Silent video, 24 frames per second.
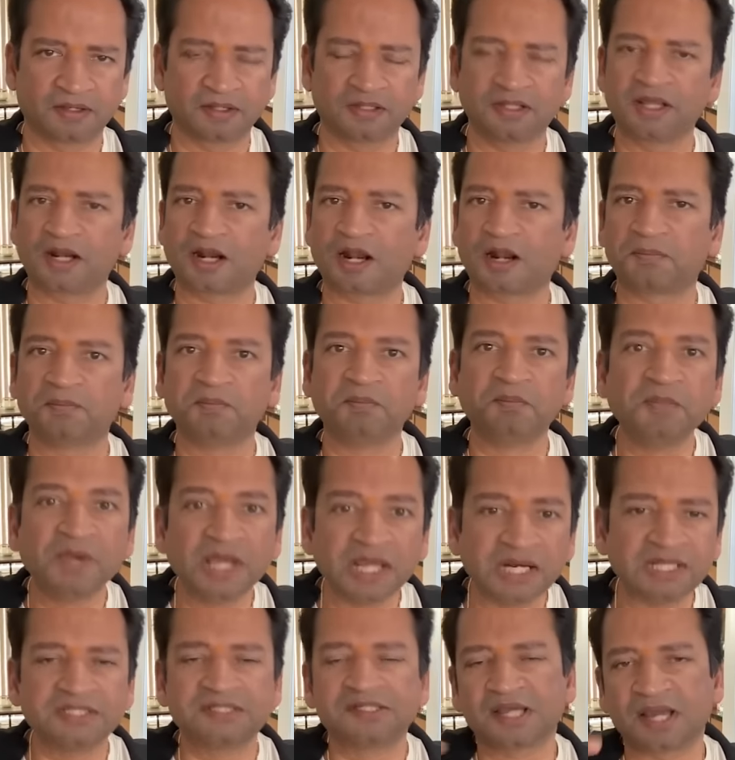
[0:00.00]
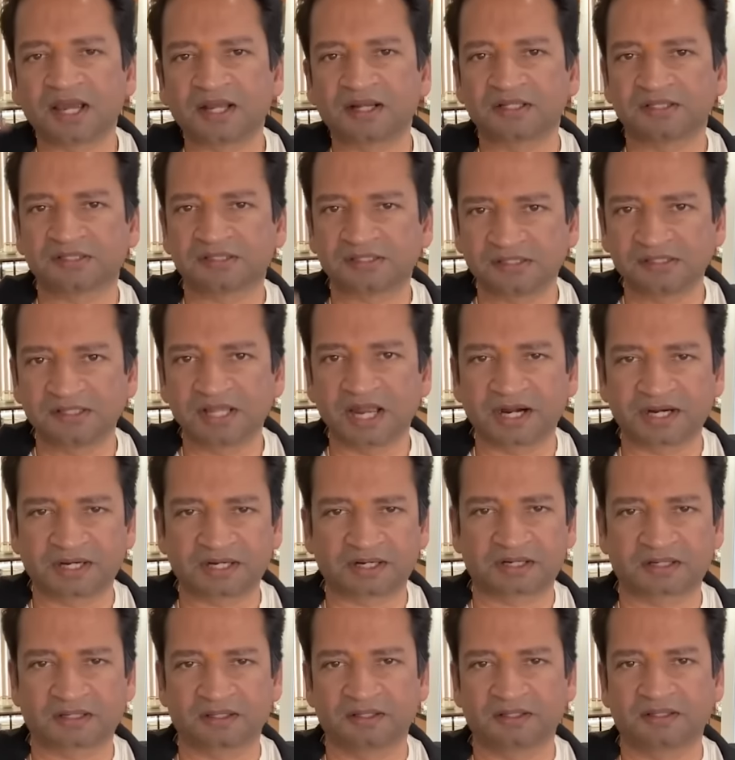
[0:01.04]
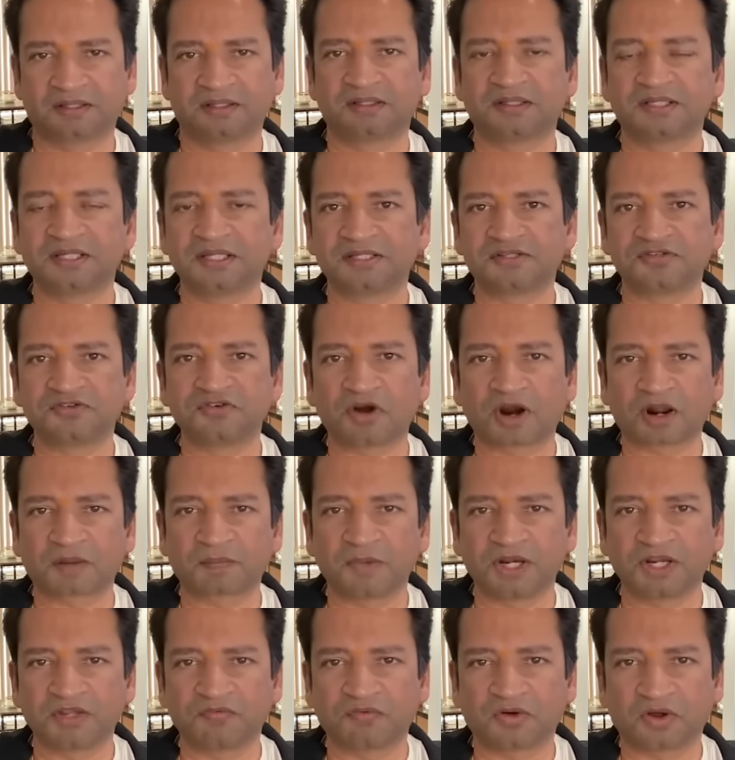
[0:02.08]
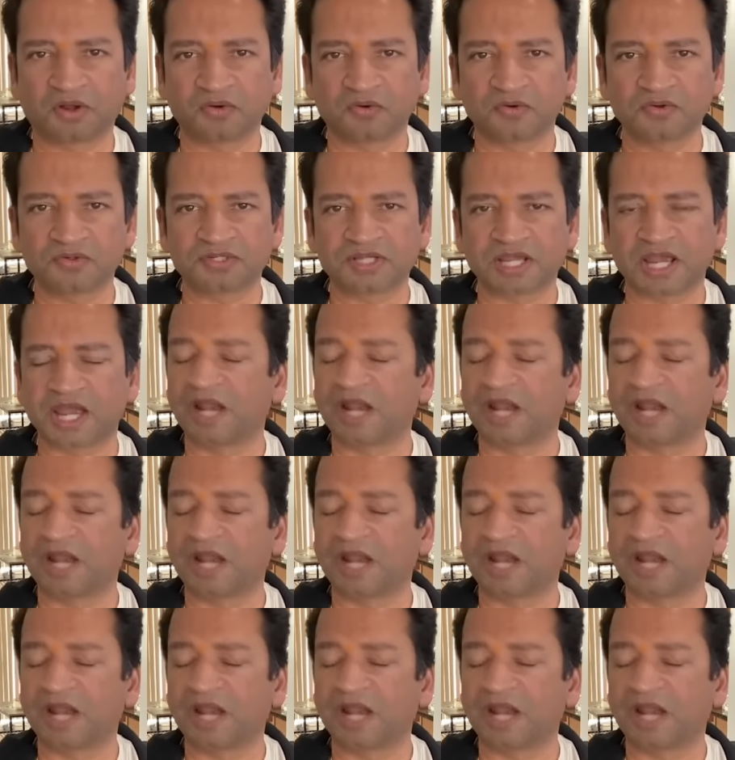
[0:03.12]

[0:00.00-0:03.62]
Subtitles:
there are many channels that this drug money follows,